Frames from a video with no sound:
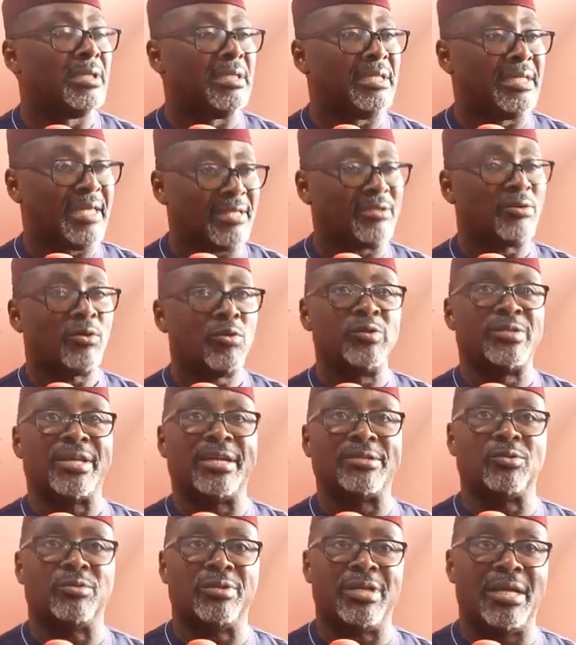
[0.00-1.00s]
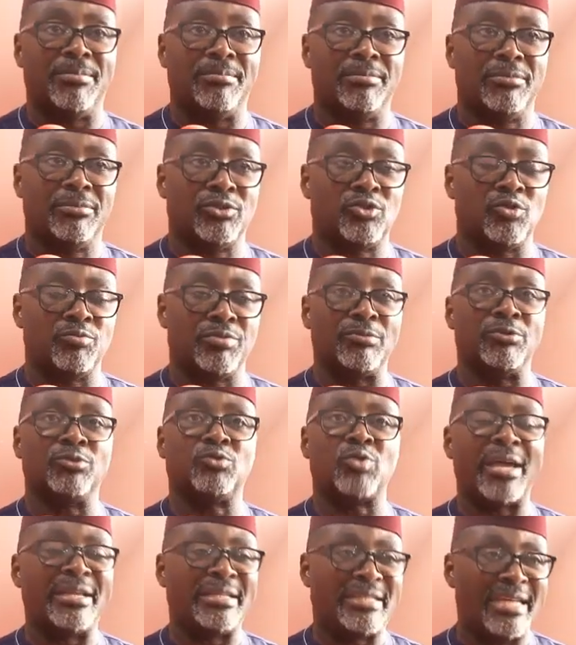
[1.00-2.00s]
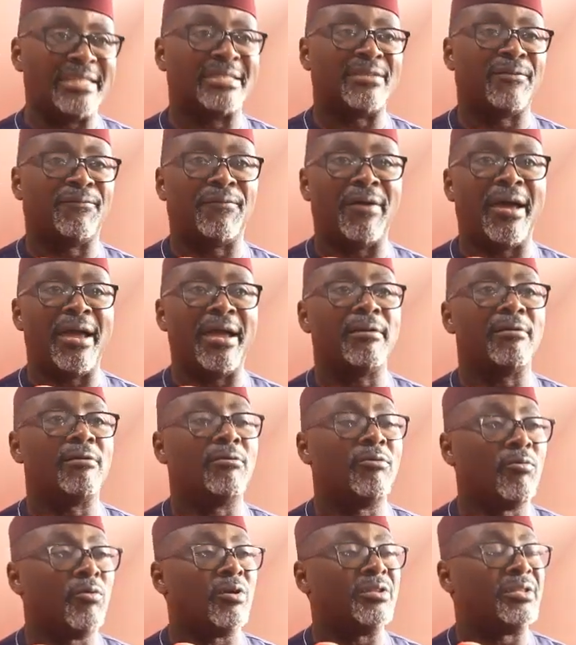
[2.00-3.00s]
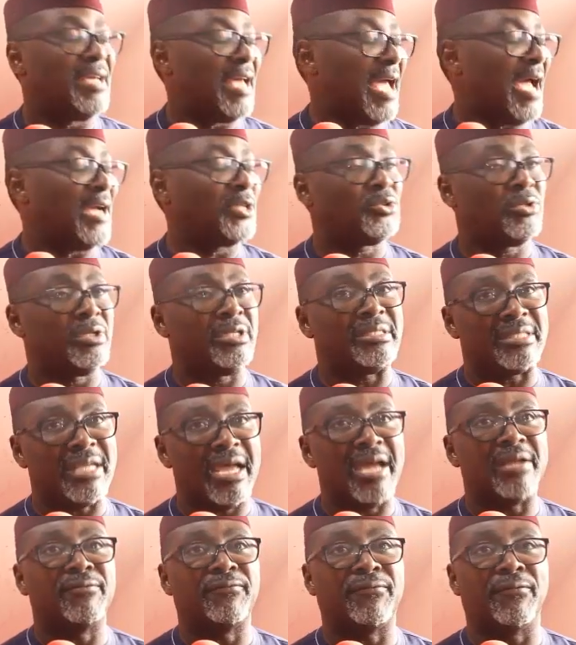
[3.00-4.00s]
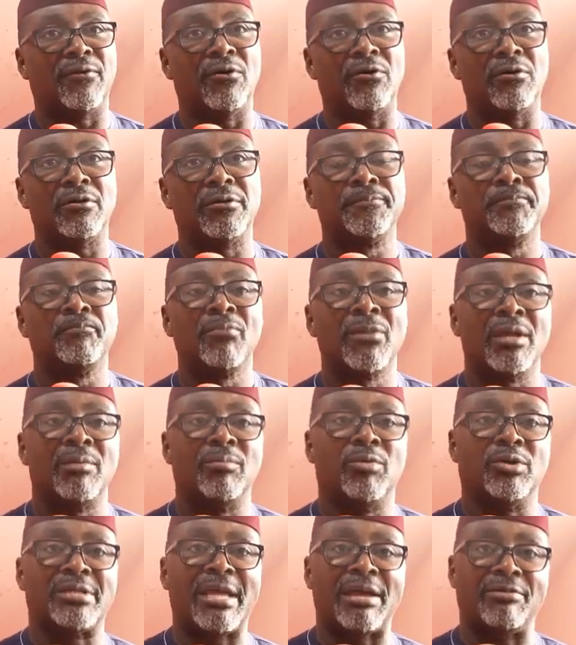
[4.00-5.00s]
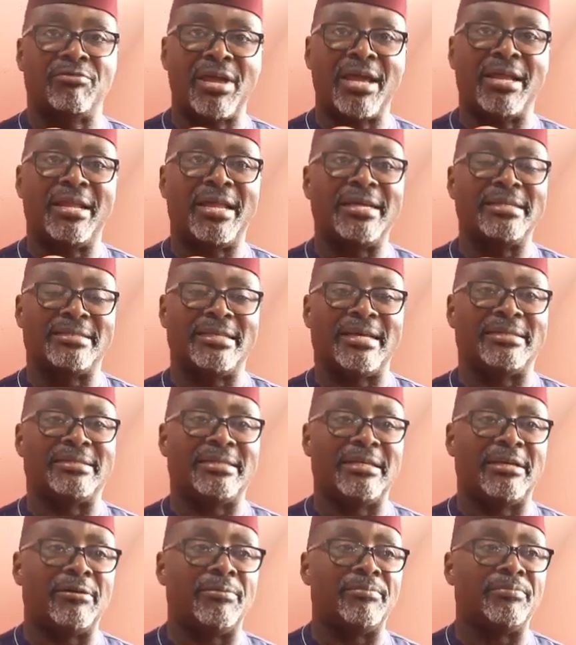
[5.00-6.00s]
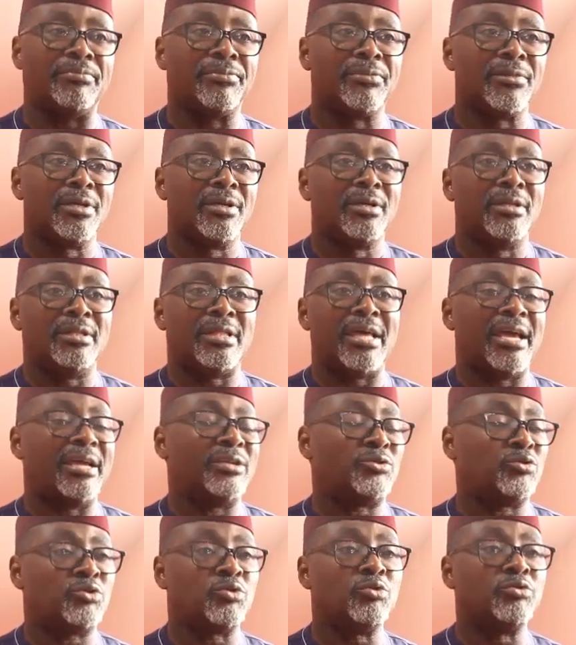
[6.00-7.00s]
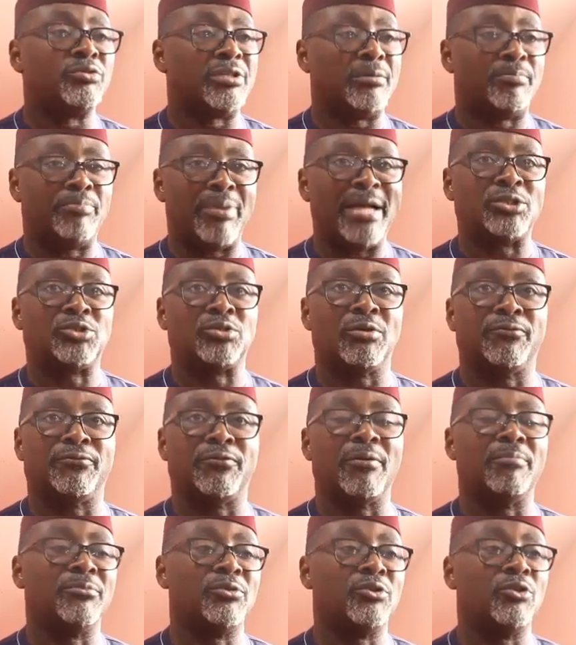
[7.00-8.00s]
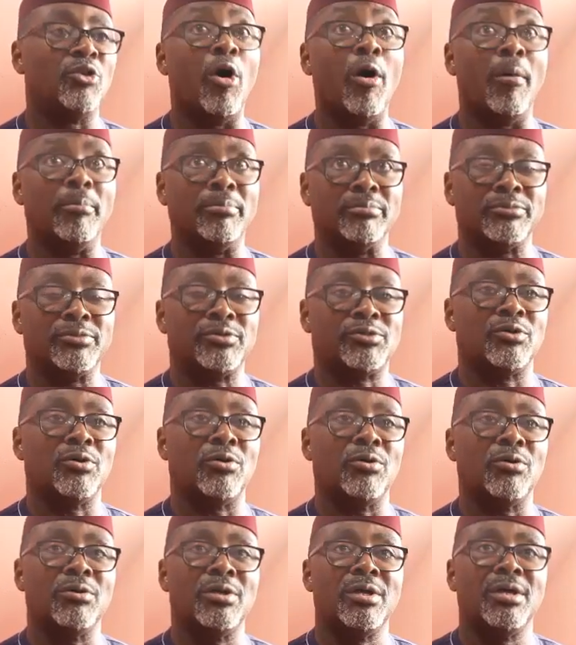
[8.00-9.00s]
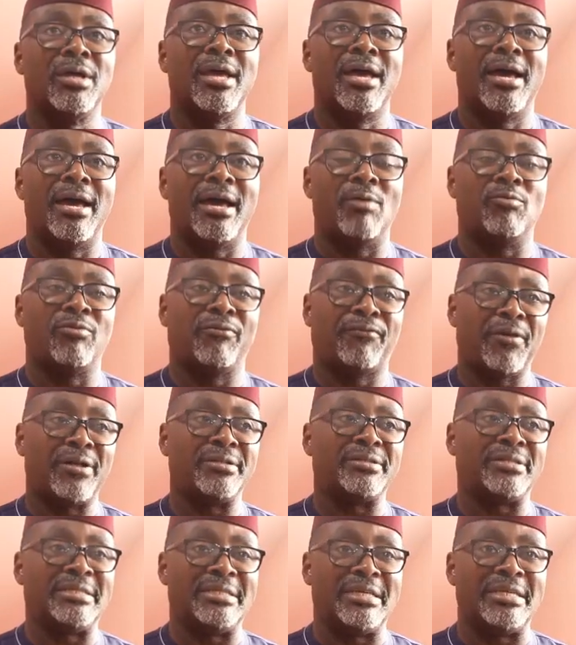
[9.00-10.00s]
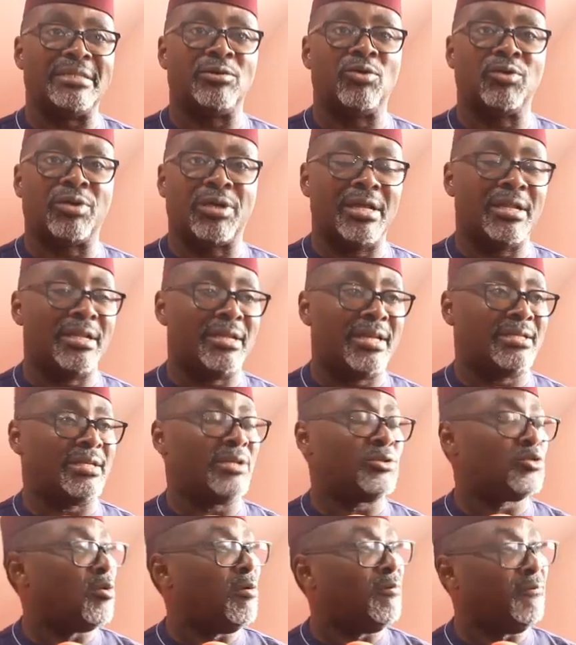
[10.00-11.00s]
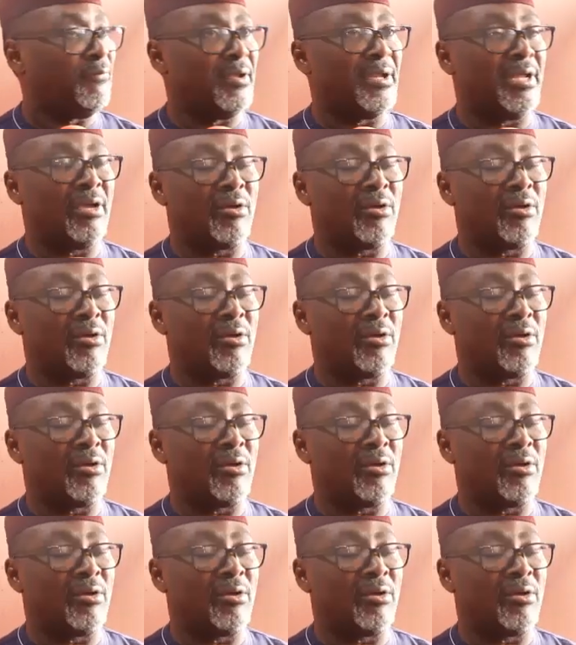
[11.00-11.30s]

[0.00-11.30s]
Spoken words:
get closer to them, to be able to identify what they actually stand for. But I realized that they're a total departure from norm. And we felt the need, okay, let us convene a